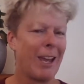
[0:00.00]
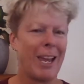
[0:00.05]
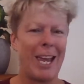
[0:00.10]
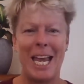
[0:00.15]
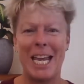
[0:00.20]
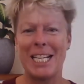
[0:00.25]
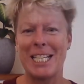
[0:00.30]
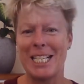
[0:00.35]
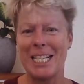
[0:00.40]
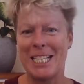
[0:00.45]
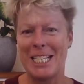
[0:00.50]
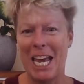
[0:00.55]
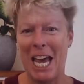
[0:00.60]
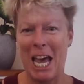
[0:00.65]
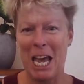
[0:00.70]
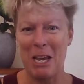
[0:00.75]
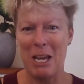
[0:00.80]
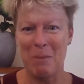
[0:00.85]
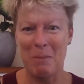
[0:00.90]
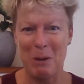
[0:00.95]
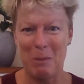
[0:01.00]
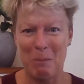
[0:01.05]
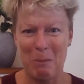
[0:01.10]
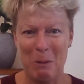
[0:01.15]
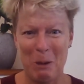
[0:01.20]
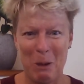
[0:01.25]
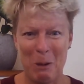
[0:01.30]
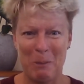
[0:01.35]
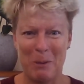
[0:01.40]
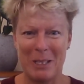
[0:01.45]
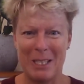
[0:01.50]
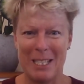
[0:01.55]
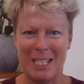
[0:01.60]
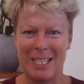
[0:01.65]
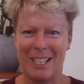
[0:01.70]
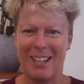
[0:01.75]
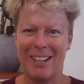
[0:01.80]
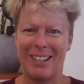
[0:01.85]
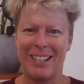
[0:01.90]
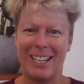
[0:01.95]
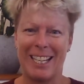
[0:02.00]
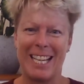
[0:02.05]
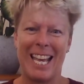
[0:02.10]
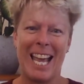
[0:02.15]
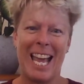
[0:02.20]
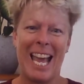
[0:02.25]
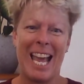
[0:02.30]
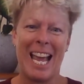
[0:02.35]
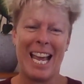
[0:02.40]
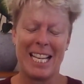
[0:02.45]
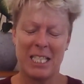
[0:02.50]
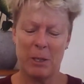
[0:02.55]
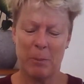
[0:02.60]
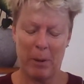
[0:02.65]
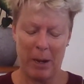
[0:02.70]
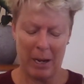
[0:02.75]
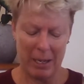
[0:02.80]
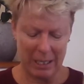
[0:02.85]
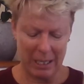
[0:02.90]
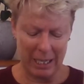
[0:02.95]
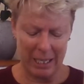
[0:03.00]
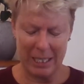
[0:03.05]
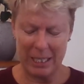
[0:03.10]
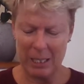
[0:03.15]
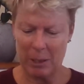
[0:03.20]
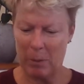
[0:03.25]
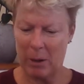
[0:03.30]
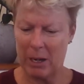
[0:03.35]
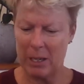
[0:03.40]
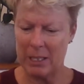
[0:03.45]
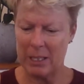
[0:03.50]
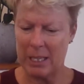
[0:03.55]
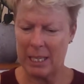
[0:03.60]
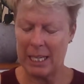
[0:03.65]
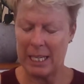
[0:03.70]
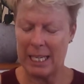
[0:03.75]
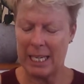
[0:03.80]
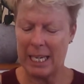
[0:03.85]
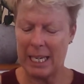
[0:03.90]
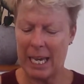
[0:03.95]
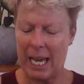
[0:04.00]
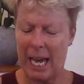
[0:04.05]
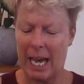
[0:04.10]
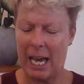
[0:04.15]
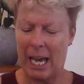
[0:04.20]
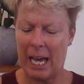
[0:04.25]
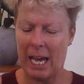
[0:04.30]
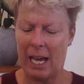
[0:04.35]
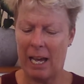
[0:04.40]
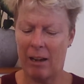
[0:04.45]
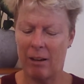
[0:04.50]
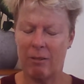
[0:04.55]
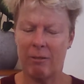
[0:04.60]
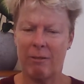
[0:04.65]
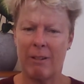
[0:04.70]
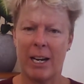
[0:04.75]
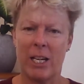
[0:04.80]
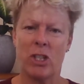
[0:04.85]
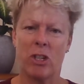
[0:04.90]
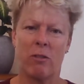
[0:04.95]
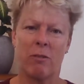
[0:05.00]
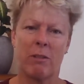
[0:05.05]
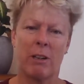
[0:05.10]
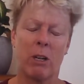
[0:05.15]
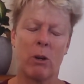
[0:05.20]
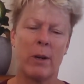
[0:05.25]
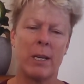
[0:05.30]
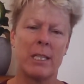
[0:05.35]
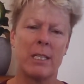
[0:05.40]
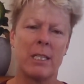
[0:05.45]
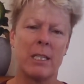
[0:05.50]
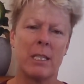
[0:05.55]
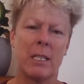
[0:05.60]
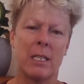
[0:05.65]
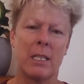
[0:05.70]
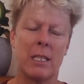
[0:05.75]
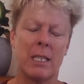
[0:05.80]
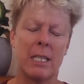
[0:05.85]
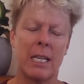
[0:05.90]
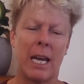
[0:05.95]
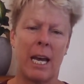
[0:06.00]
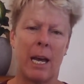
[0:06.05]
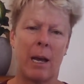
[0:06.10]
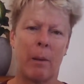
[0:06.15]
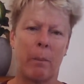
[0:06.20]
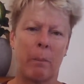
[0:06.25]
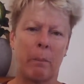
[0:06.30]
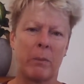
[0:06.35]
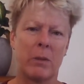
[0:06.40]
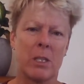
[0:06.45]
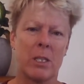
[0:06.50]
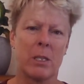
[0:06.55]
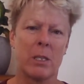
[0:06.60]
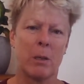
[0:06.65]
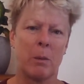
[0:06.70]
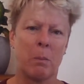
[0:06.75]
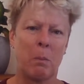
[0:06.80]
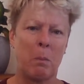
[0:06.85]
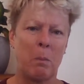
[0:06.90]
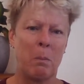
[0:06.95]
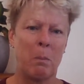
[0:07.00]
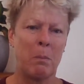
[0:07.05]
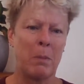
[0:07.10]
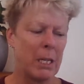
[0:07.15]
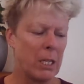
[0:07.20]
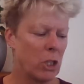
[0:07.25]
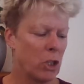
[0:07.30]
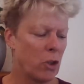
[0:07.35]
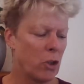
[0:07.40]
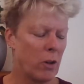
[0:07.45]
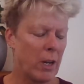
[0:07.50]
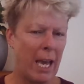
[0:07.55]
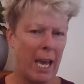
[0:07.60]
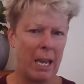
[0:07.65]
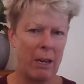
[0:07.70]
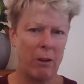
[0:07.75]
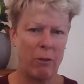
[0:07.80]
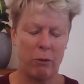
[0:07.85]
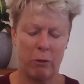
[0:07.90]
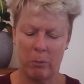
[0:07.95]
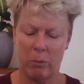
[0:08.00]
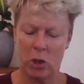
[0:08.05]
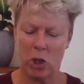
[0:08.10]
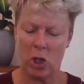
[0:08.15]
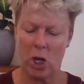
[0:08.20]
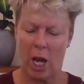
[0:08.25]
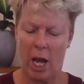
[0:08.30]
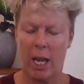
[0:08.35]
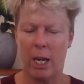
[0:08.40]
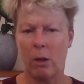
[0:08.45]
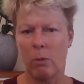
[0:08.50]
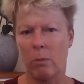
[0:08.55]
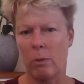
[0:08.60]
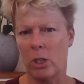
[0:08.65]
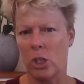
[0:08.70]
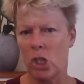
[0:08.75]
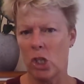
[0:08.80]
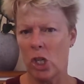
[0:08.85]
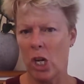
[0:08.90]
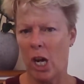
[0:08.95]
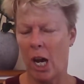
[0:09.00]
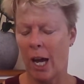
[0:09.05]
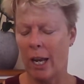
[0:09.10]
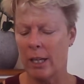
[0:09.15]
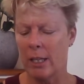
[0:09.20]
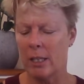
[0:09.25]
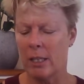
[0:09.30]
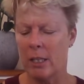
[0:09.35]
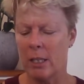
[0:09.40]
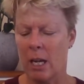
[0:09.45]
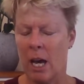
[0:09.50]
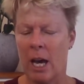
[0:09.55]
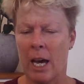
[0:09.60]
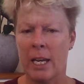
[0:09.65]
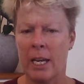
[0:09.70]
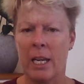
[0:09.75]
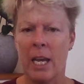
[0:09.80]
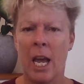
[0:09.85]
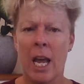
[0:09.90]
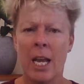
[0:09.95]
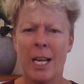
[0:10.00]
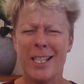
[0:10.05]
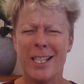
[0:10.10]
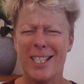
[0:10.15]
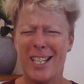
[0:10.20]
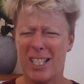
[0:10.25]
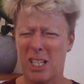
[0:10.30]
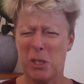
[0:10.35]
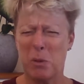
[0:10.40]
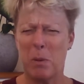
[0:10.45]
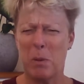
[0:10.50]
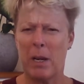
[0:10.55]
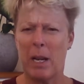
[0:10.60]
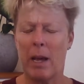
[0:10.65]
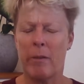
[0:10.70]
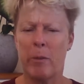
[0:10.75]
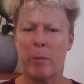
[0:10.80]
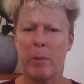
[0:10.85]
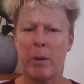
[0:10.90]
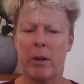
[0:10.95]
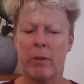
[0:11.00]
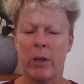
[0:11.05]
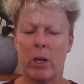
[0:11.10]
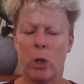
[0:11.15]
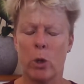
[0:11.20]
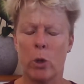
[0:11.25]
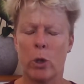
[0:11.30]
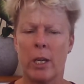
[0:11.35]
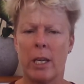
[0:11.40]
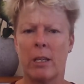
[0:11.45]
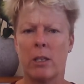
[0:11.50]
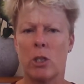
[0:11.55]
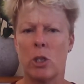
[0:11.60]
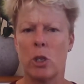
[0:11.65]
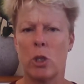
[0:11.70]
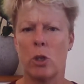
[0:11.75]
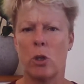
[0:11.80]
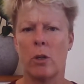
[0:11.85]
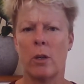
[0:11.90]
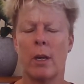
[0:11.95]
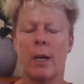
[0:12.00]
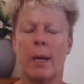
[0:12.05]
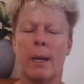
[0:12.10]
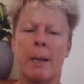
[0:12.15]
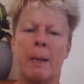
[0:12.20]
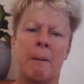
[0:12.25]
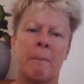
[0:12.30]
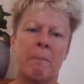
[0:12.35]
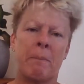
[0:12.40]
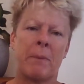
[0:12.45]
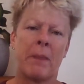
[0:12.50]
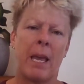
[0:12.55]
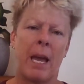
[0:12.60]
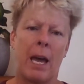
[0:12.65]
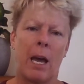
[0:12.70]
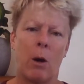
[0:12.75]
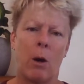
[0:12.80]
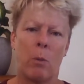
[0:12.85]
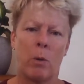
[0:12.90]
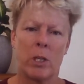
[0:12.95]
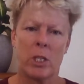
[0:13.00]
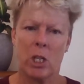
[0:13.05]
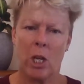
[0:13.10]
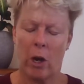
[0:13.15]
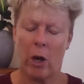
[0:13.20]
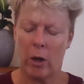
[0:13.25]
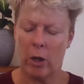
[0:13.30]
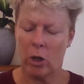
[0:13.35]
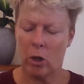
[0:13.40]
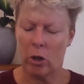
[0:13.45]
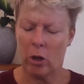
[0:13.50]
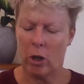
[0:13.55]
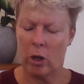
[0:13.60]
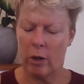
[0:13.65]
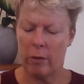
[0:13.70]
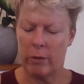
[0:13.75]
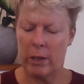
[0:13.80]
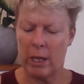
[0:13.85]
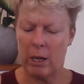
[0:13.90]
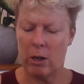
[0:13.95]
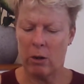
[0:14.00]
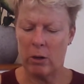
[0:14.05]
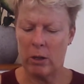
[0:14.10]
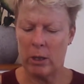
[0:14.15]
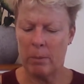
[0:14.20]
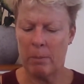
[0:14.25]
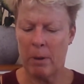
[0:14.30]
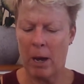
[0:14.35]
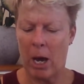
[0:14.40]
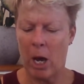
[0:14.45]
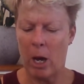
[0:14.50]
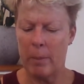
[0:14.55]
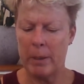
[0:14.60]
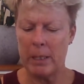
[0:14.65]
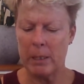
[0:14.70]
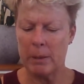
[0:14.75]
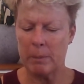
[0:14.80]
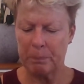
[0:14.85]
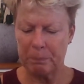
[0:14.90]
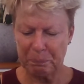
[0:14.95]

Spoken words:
entertainment purposes only, supposedly, Russia requested some military aid from China, which China denied. So I just want to have a bit of a look into what's going on over there at the moment.